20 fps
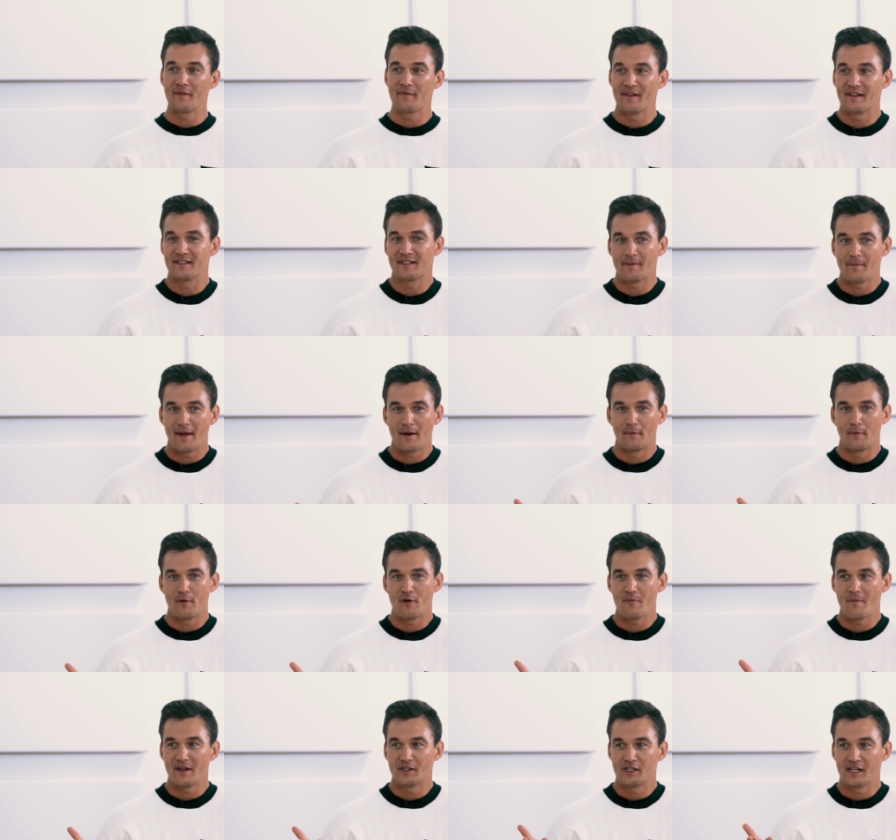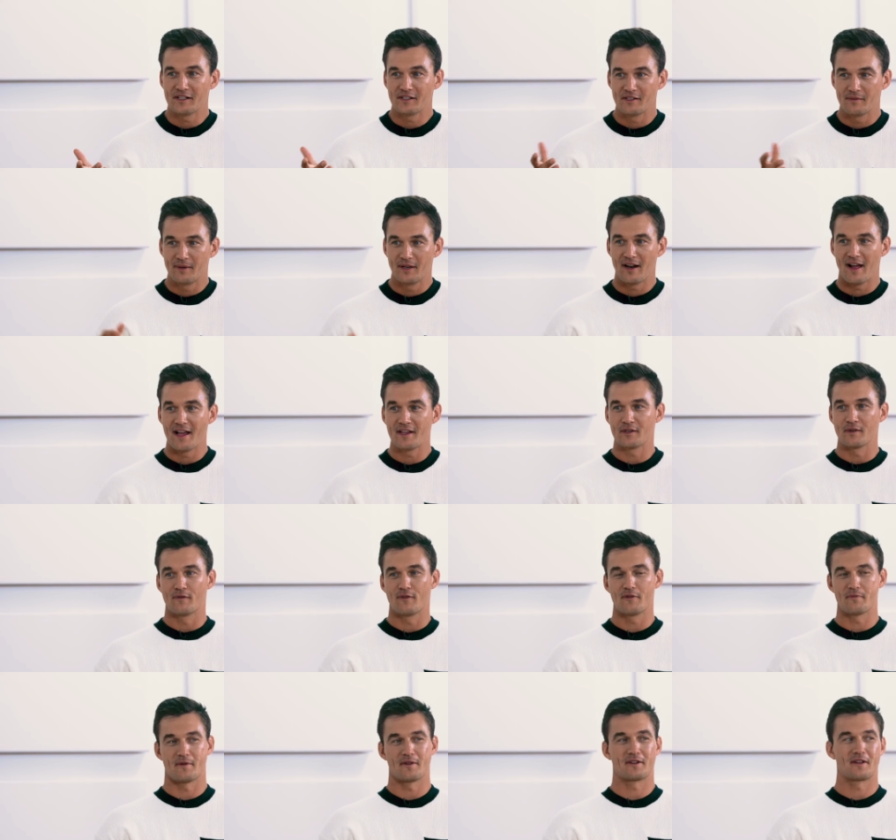OnlyFans, that might ruin my chances of being a high school
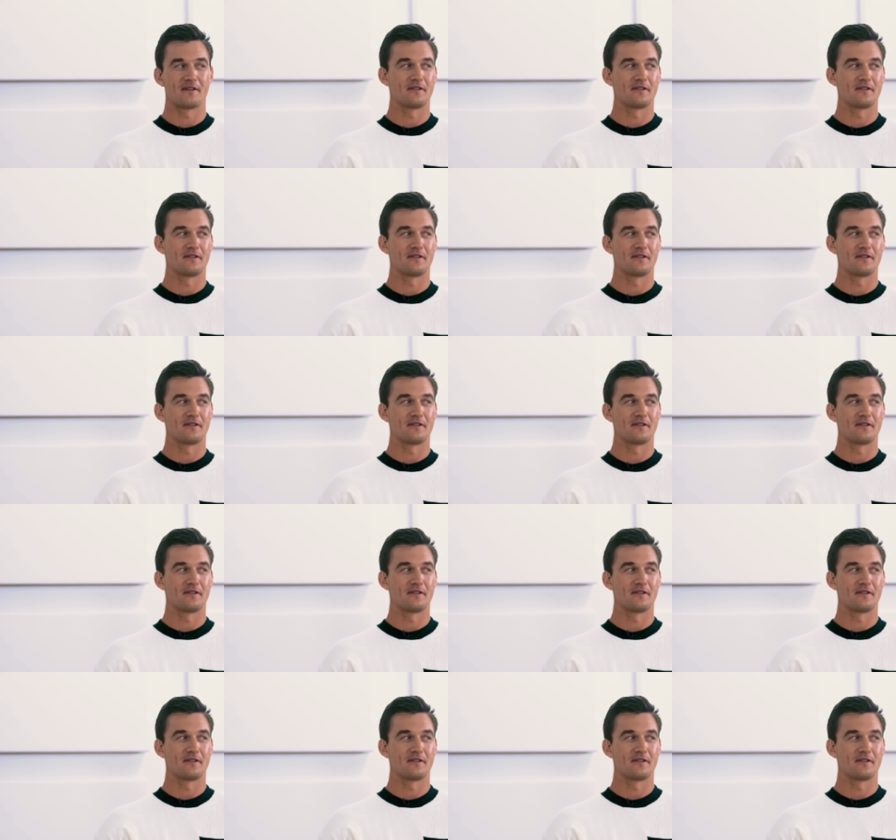football